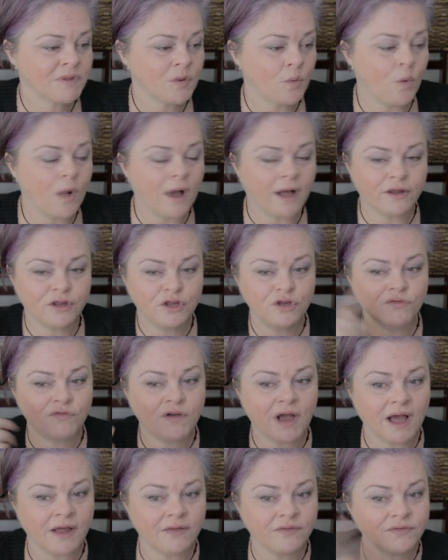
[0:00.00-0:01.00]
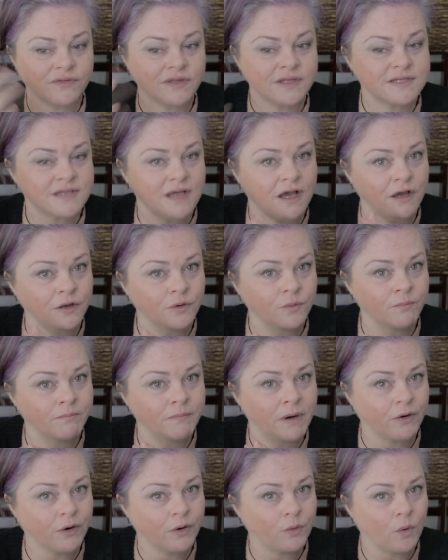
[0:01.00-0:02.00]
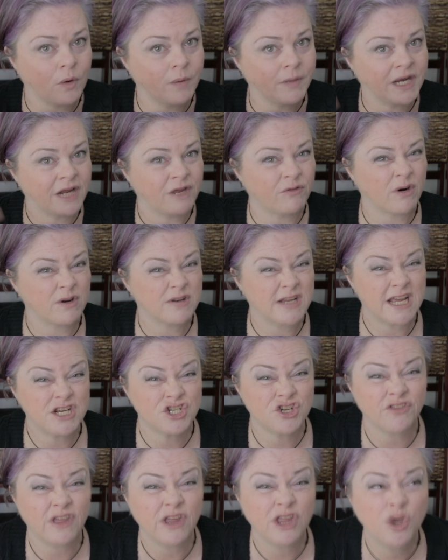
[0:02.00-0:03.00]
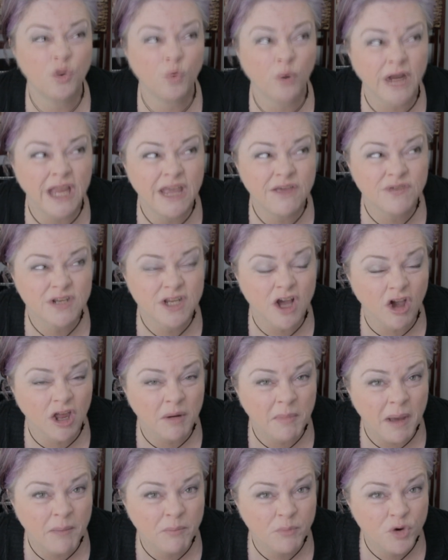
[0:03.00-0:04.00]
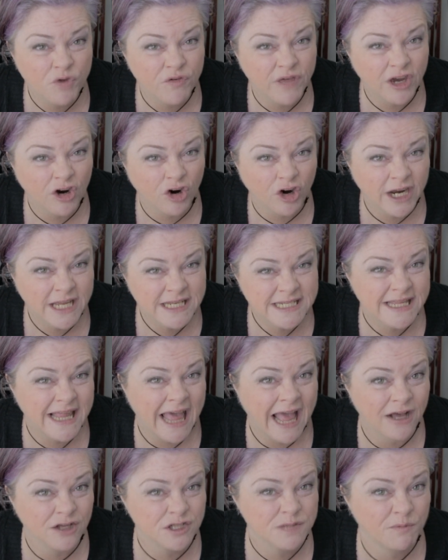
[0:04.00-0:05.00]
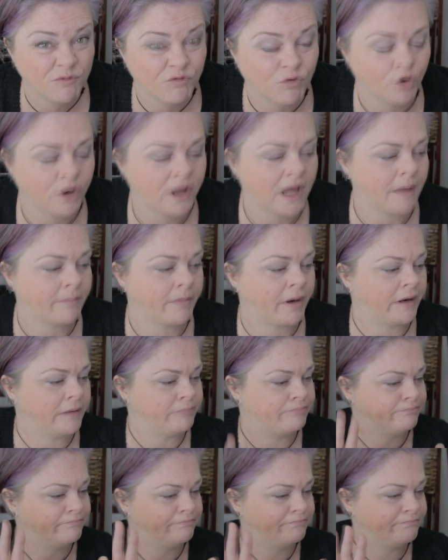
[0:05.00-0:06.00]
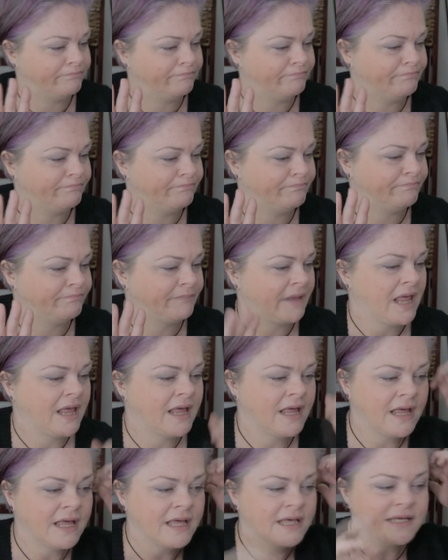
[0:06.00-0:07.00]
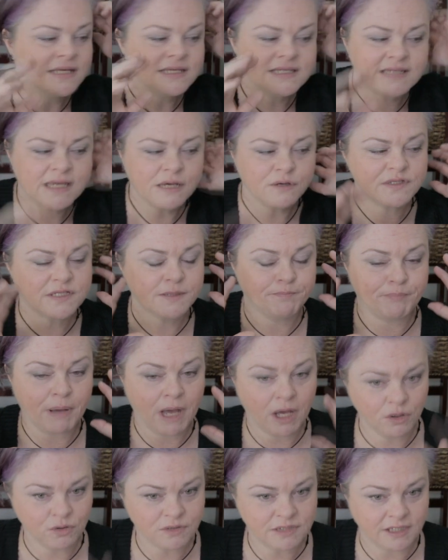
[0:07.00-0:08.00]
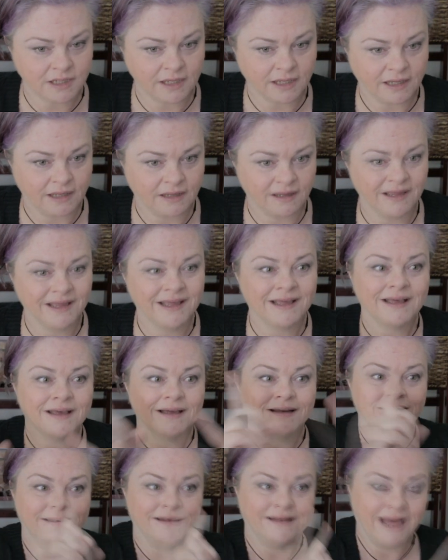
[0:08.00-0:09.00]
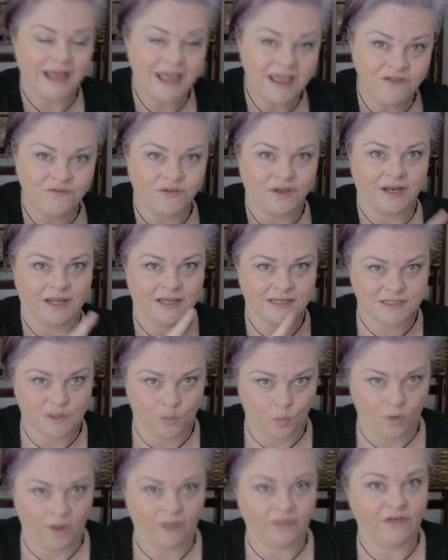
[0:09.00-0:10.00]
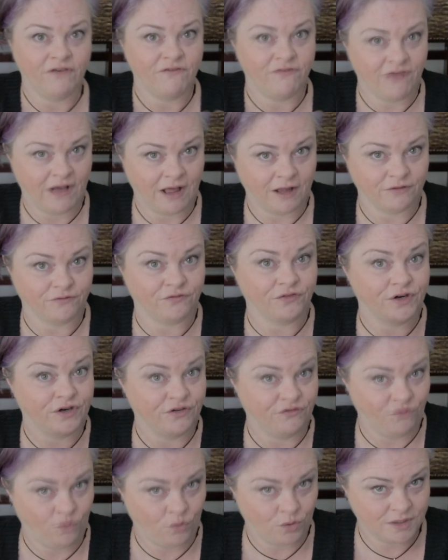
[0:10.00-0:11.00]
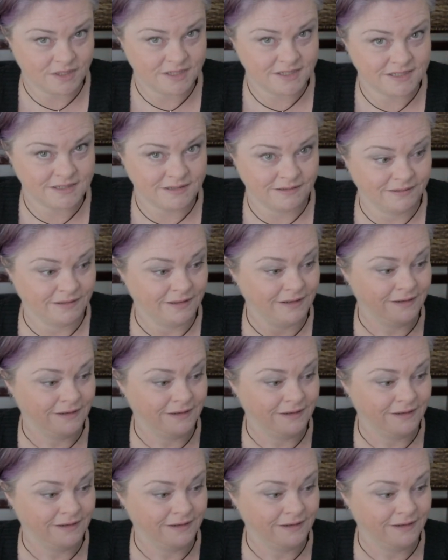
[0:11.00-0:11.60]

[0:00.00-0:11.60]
while you've got this unmarried woman in rotation that you were even talking about moving her into the house before you got married. So supposedly, David is the one that filed for divorce,